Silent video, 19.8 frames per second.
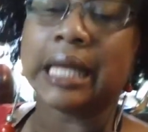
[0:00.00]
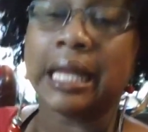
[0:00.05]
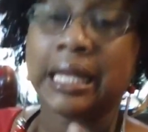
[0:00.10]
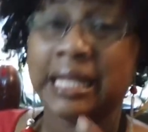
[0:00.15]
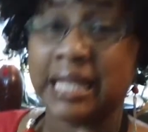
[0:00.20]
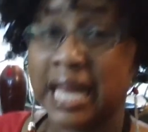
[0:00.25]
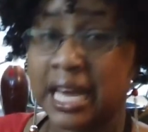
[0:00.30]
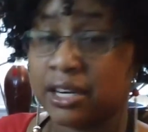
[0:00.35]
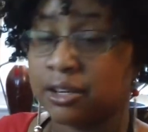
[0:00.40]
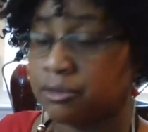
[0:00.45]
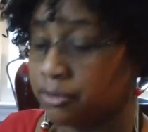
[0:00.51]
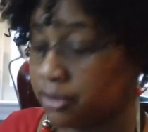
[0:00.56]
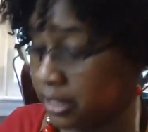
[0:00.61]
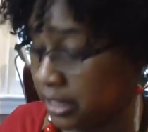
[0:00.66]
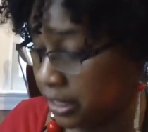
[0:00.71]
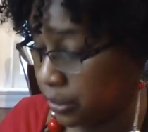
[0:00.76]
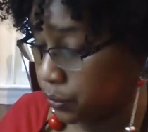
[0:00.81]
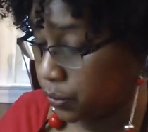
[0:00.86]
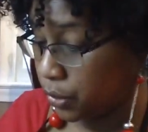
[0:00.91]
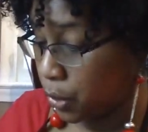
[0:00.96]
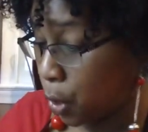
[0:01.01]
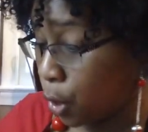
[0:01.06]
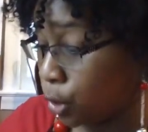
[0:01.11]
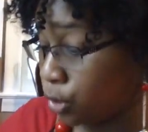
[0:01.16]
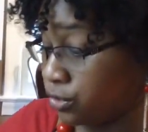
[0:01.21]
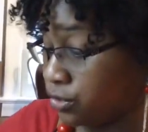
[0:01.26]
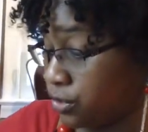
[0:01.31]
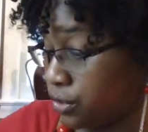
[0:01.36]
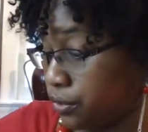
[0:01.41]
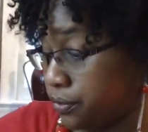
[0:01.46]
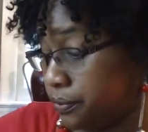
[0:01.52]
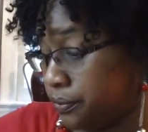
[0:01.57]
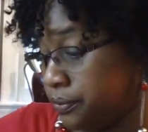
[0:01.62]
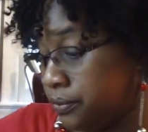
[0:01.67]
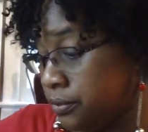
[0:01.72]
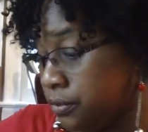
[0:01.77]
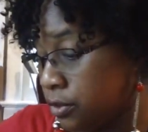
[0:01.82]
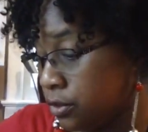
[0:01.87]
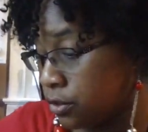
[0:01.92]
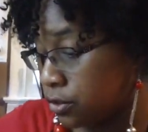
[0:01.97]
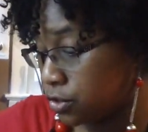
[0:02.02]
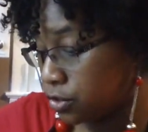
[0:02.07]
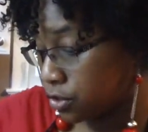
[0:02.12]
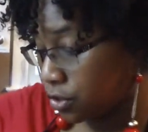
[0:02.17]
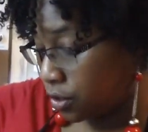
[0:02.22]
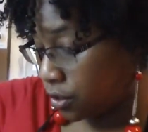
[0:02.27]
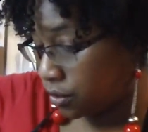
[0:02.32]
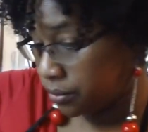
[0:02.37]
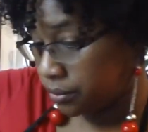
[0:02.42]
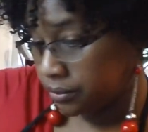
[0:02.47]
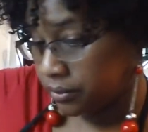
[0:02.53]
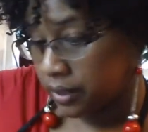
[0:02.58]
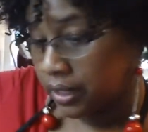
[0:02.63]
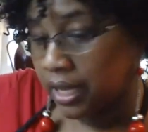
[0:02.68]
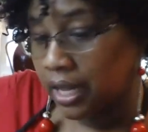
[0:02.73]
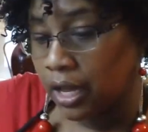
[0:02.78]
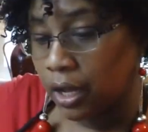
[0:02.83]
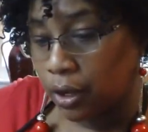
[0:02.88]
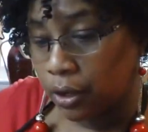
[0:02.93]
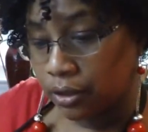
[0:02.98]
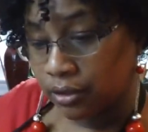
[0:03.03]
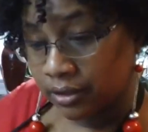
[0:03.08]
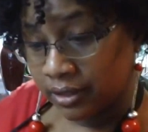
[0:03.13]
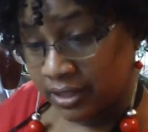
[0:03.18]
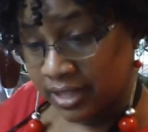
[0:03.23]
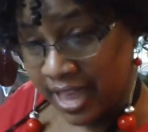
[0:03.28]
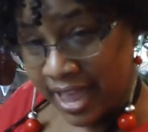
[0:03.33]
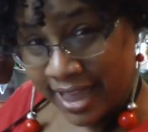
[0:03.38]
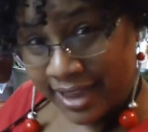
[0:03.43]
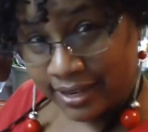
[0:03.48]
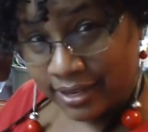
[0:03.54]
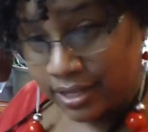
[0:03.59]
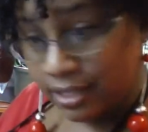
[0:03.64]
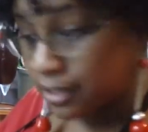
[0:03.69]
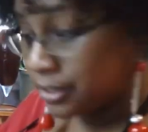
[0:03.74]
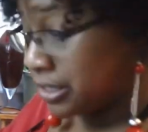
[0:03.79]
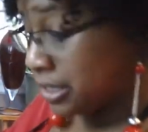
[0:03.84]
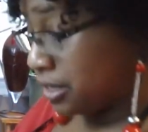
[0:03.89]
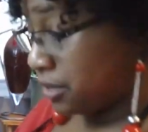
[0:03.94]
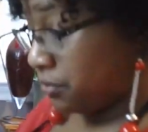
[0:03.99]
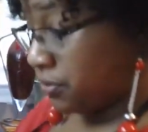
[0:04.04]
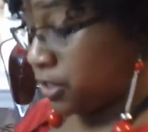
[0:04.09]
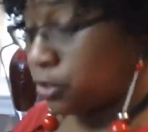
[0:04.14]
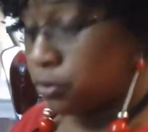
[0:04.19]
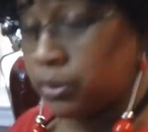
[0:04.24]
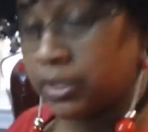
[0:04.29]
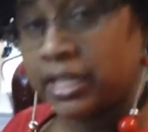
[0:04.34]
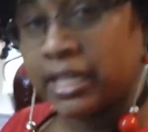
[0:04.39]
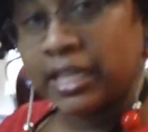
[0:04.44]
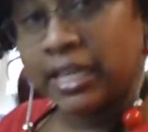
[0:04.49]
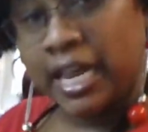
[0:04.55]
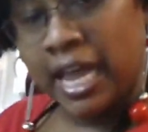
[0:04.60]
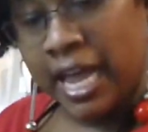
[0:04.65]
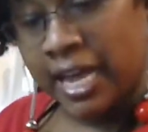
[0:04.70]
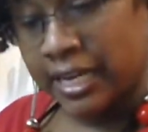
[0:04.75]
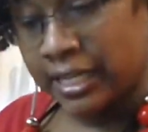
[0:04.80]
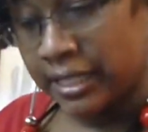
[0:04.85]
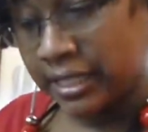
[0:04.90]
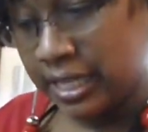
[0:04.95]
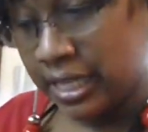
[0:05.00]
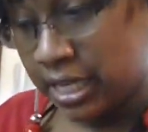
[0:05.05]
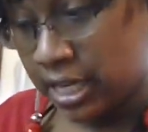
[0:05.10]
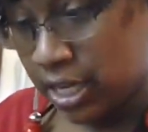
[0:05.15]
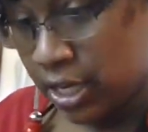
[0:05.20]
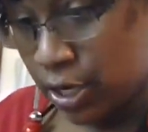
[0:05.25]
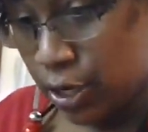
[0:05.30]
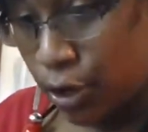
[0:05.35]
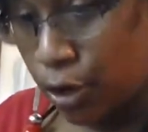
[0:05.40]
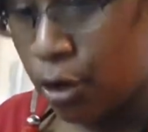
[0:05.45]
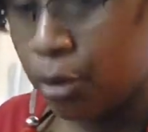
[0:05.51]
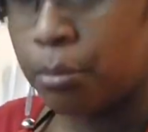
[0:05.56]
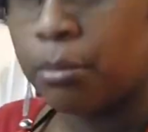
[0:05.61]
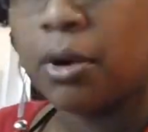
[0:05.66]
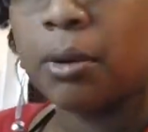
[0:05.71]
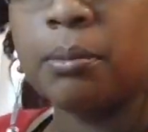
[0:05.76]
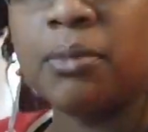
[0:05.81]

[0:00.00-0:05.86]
a lot of liquid also. So that is going to eventually get added to here, but